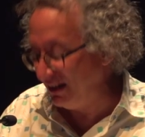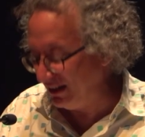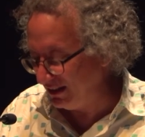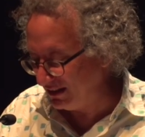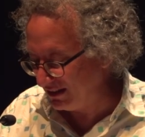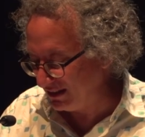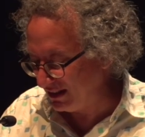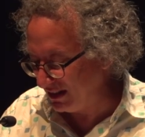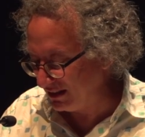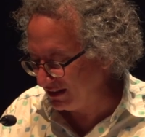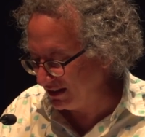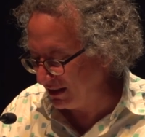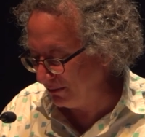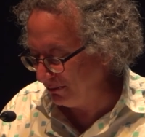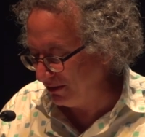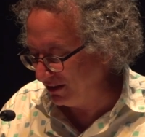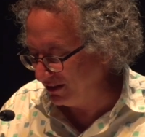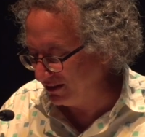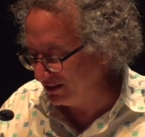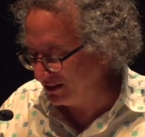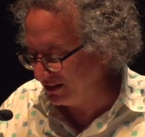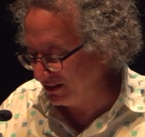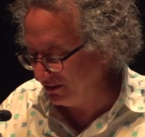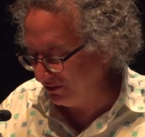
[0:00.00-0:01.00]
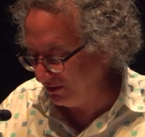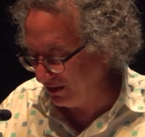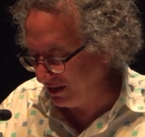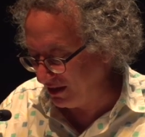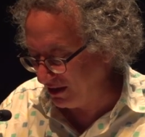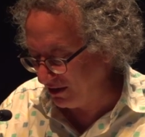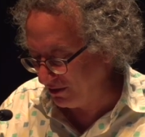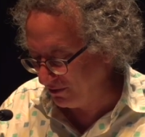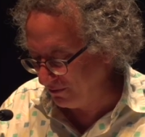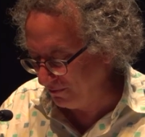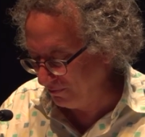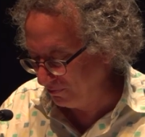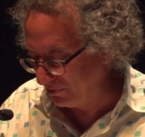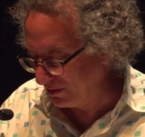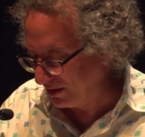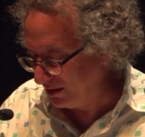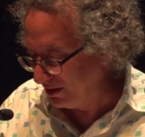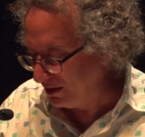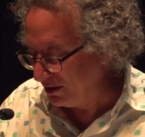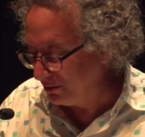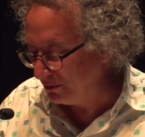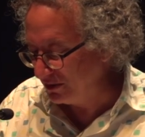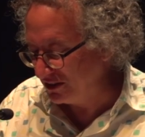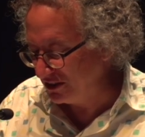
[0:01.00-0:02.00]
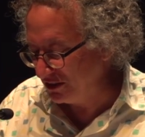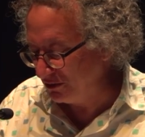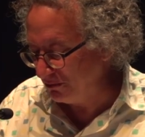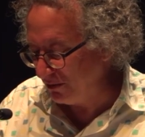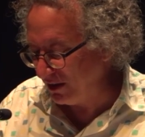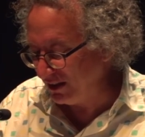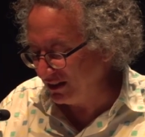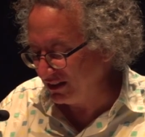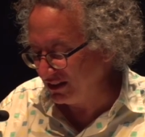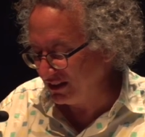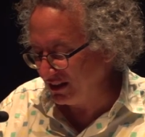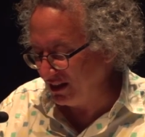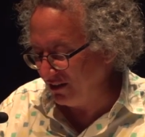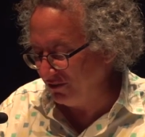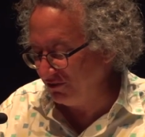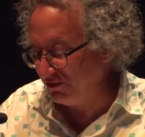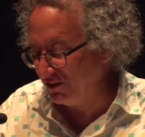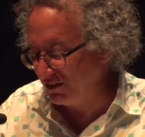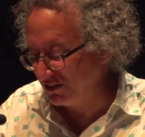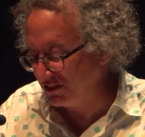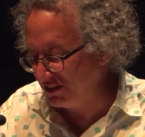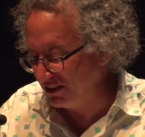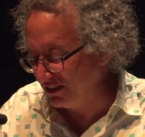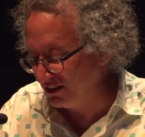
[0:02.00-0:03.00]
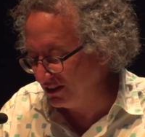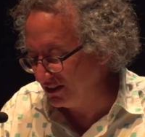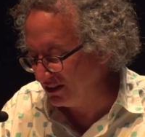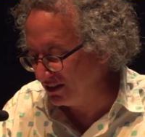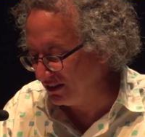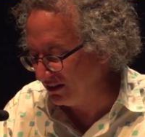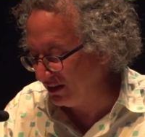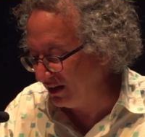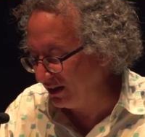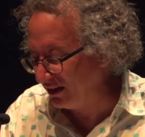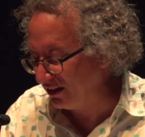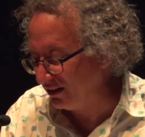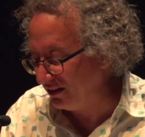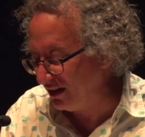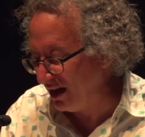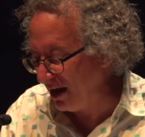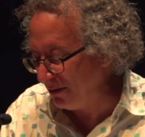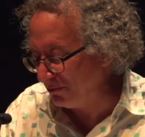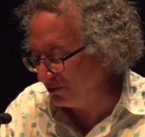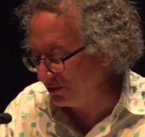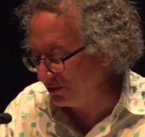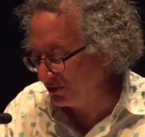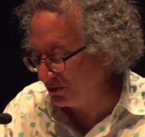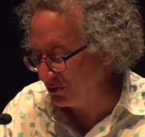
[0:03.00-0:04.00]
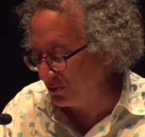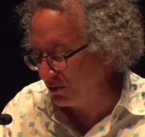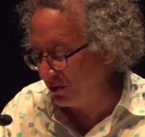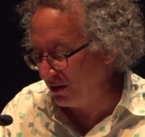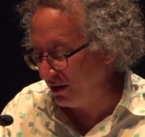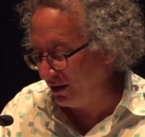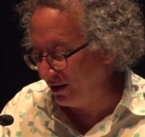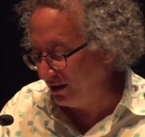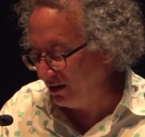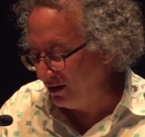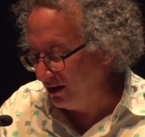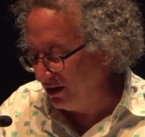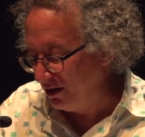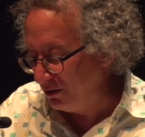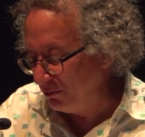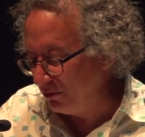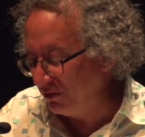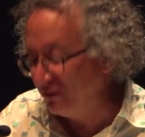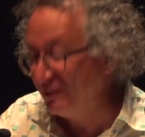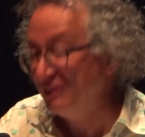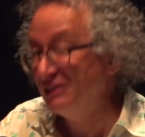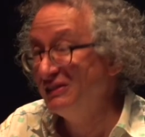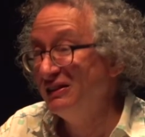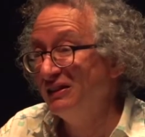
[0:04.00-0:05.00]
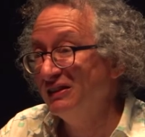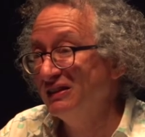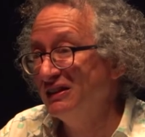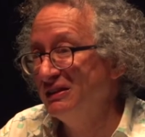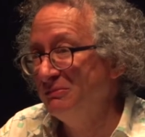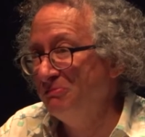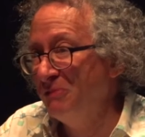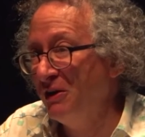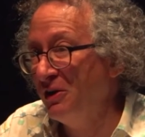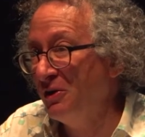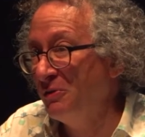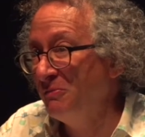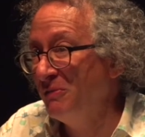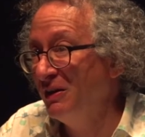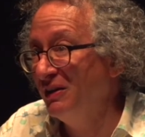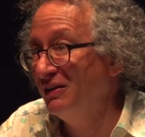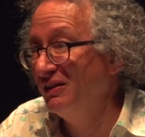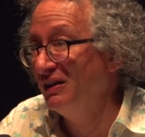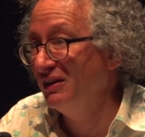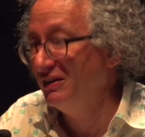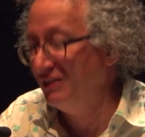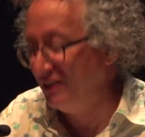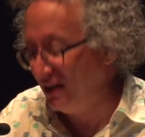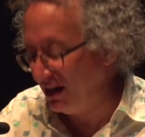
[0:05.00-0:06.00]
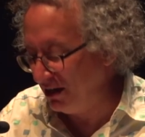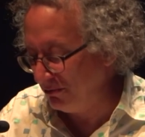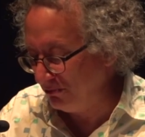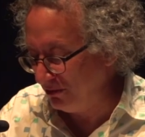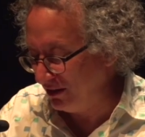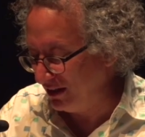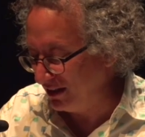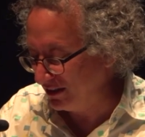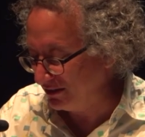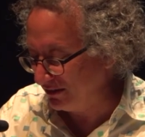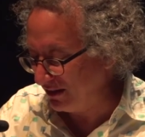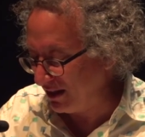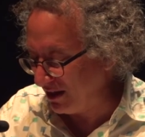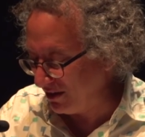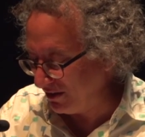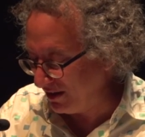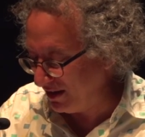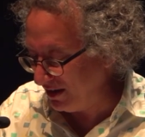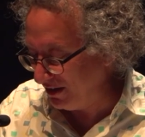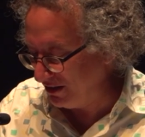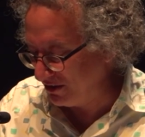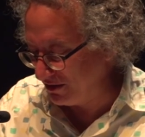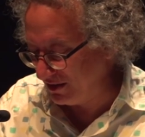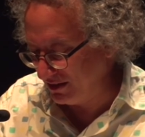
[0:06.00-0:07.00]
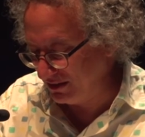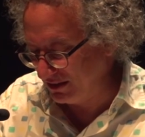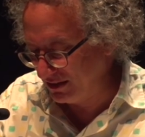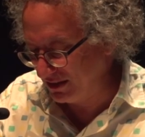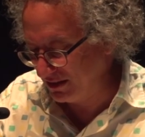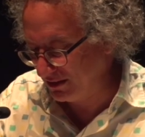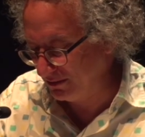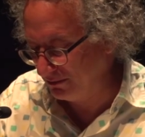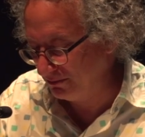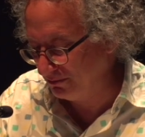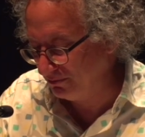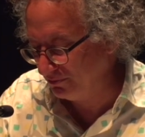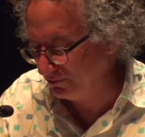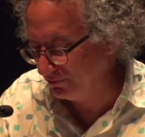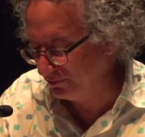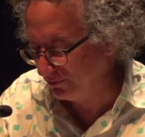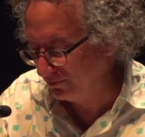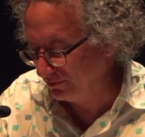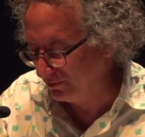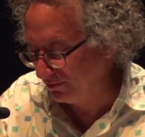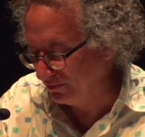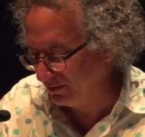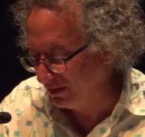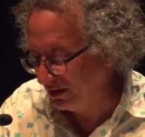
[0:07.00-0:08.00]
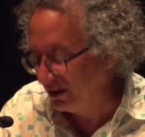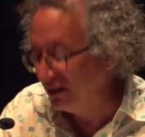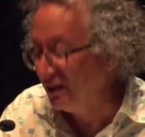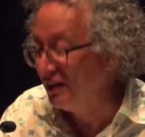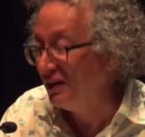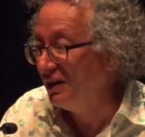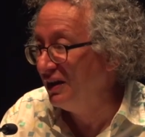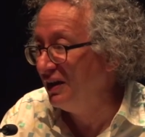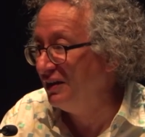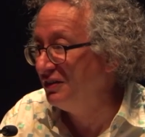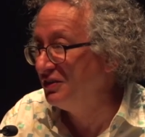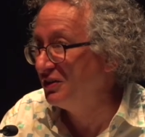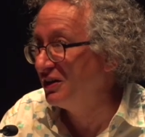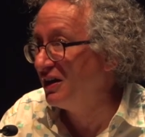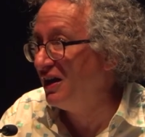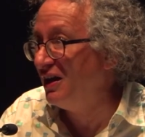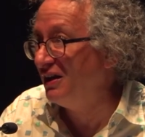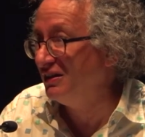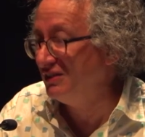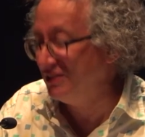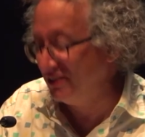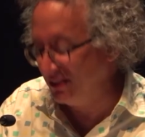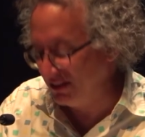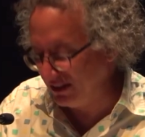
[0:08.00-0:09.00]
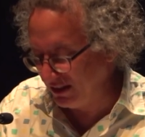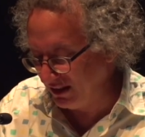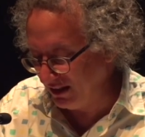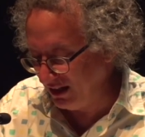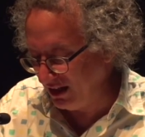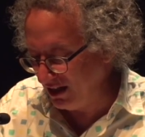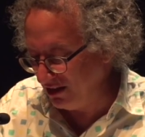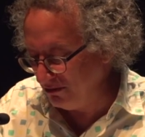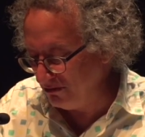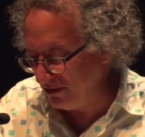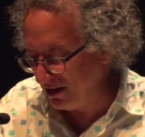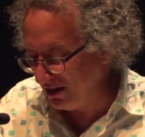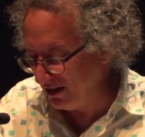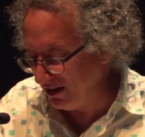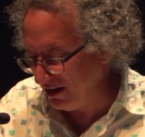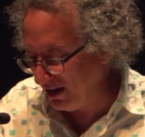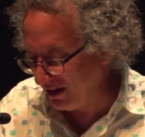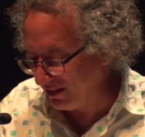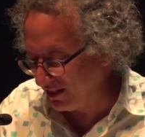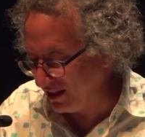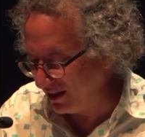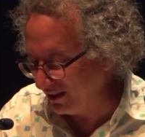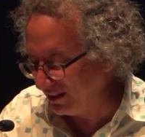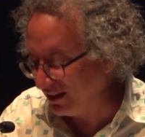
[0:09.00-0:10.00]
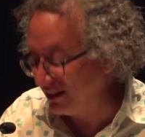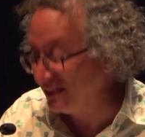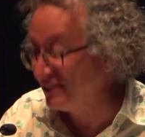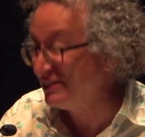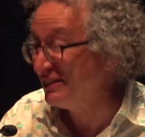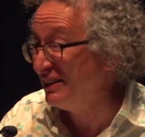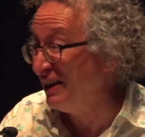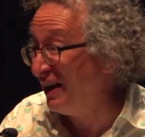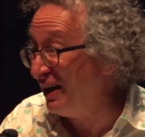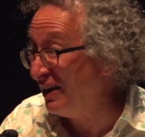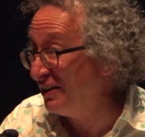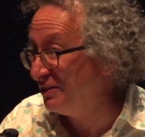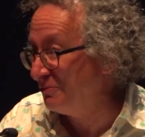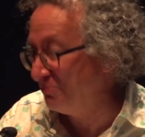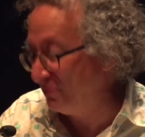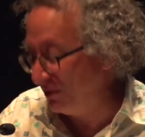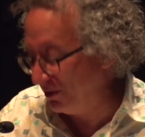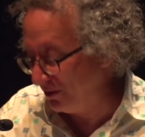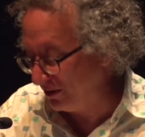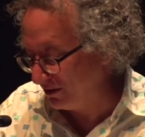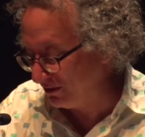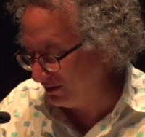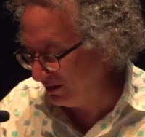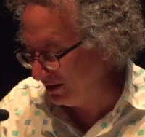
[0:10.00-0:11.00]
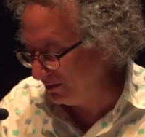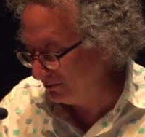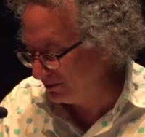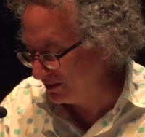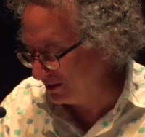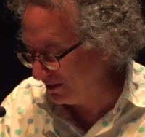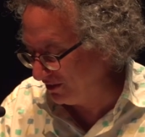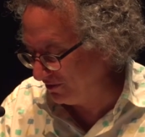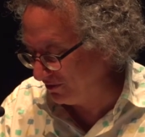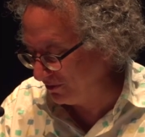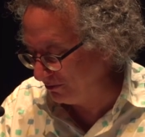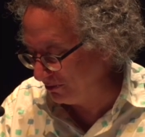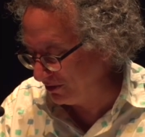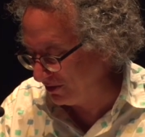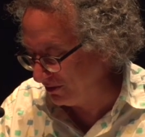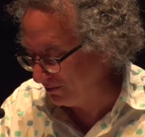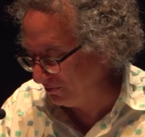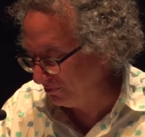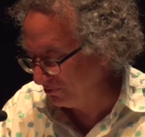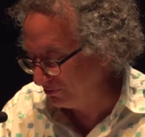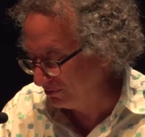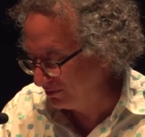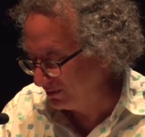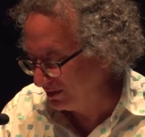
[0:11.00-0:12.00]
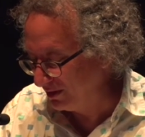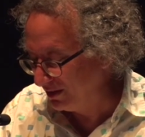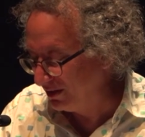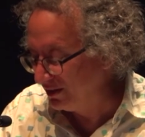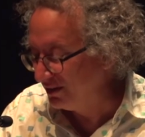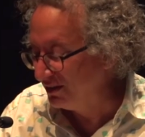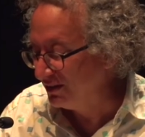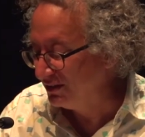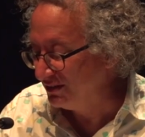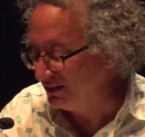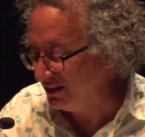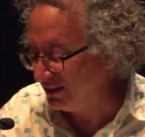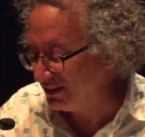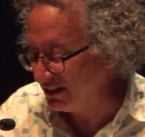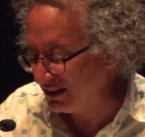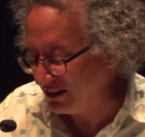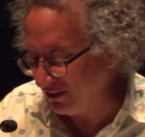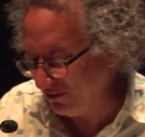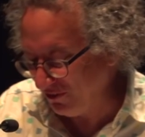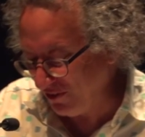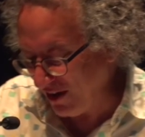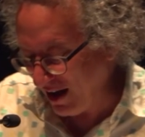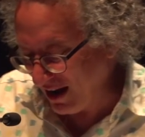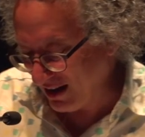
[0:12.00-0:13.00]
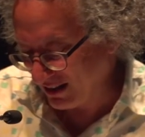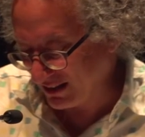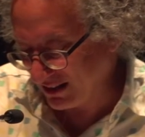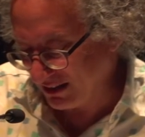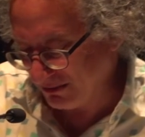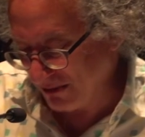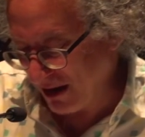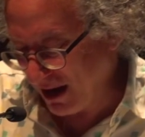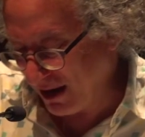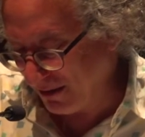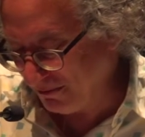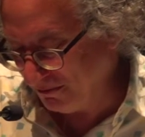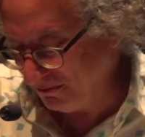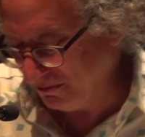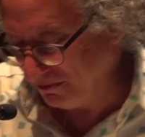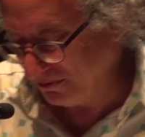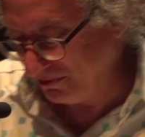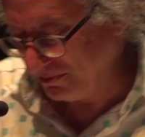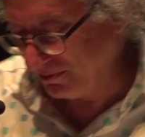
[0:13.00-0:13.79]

he sets up in his studio, which you might say functions like a laboratory, where this experiment can take place without hindrance, and to consciously admit nothing that is not empirically observable. Just the facts, ma'am.